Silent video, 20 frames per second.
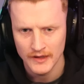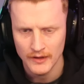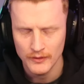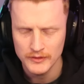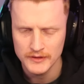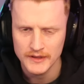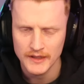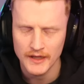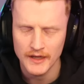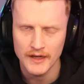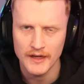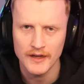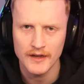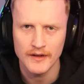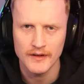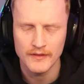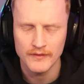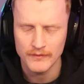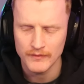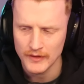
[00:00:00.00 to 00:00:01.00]
I
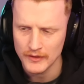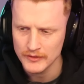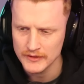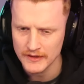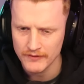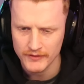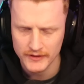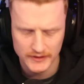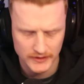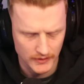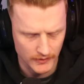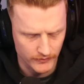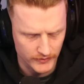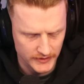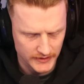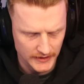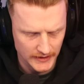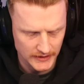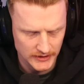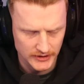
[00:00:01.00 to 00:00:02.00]
was having this
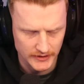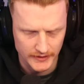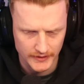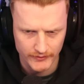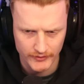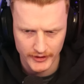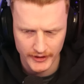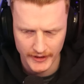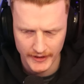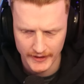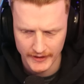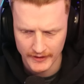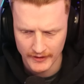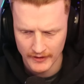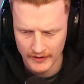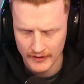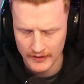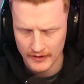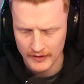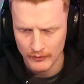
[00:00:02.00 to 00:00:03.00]
conversation the other day.
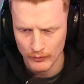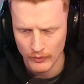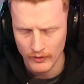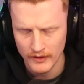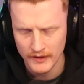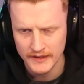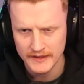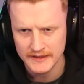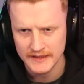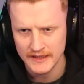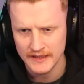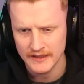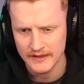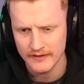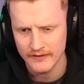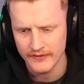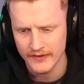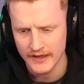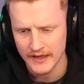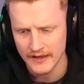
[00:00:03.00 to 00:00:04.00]
Why is it
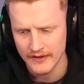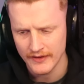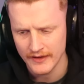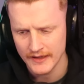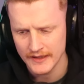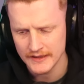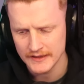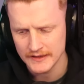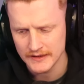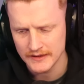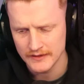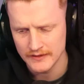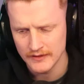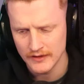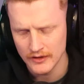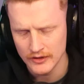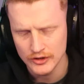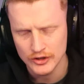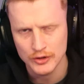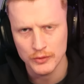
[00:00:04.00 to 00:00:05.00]
that there's
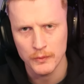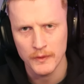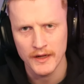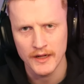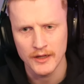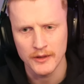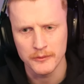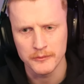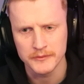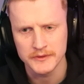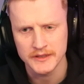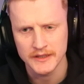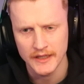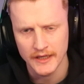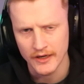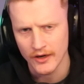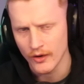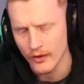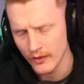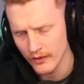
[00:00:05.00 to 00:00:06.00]
underwhelmed
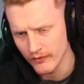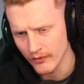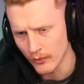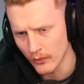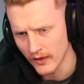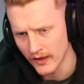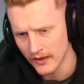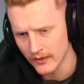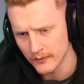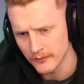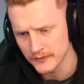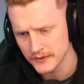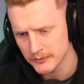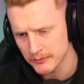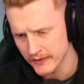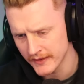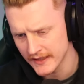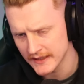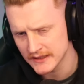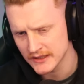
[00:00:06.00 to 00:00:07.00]
and overwhelmed,
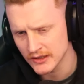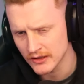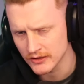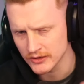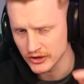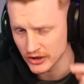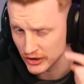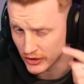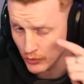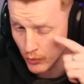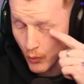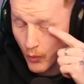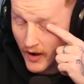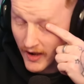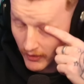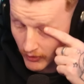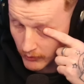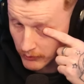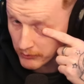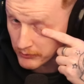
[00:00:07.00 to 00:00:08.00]
but there's not just
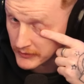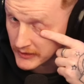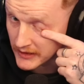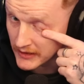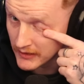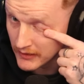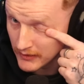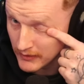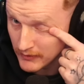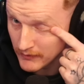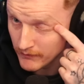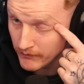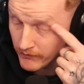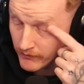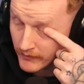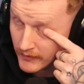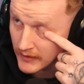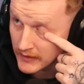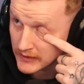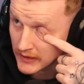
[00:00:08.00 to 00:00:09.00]
whelmed?
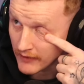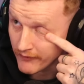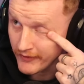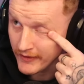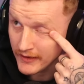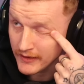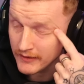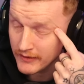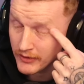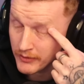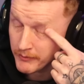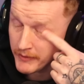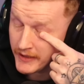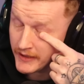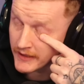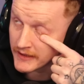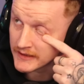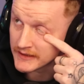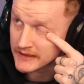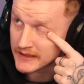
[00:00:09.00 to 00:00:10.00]
I think a
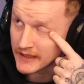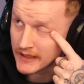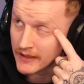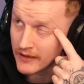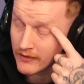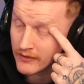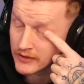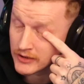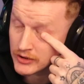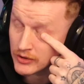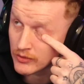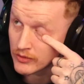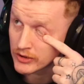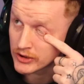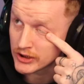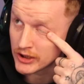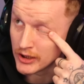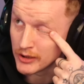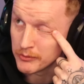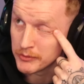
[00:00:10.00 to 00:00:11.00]
comedian said it on a talk
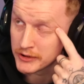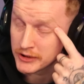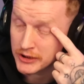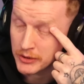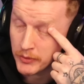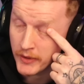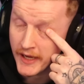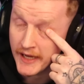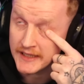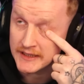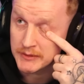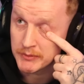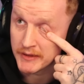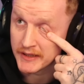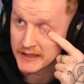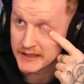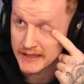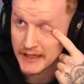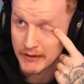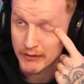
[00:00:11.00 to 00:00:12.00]
show, but someone asked me
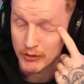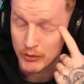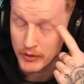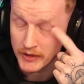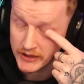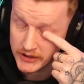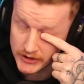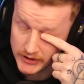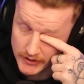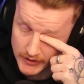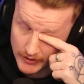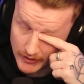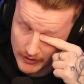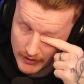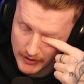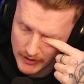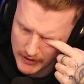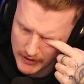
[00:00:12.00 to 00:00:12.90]
the same question,